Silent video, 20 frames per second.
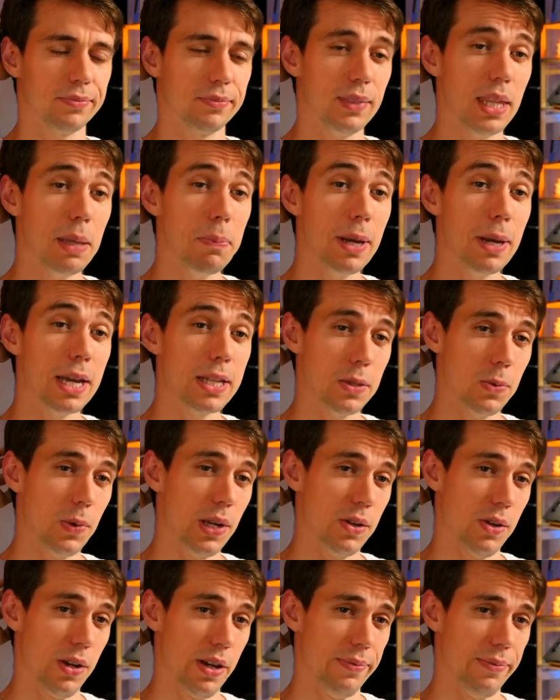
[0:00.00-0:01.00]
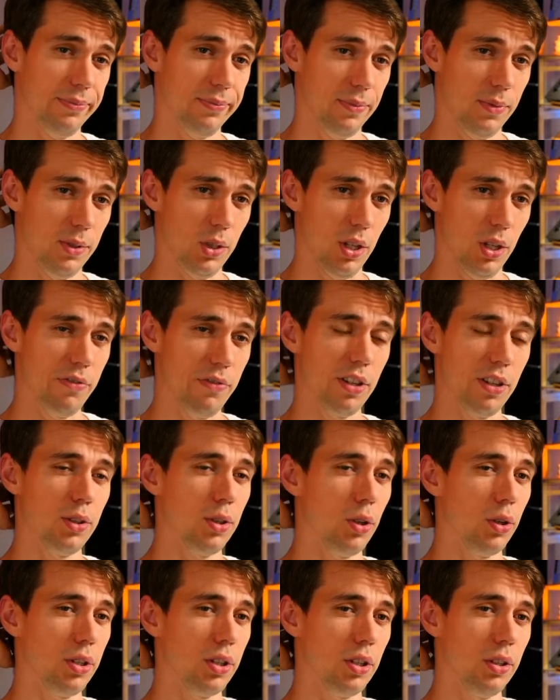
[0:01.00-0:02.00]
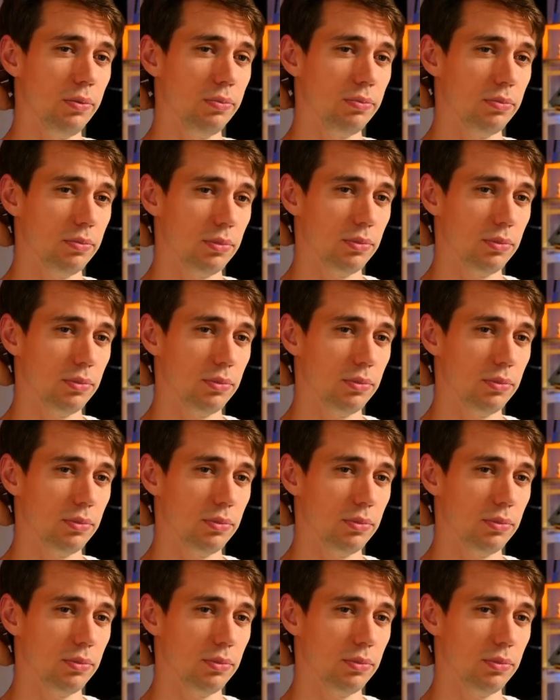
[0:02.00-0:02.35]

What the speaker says: Depends where you are. So if you're in Tokyo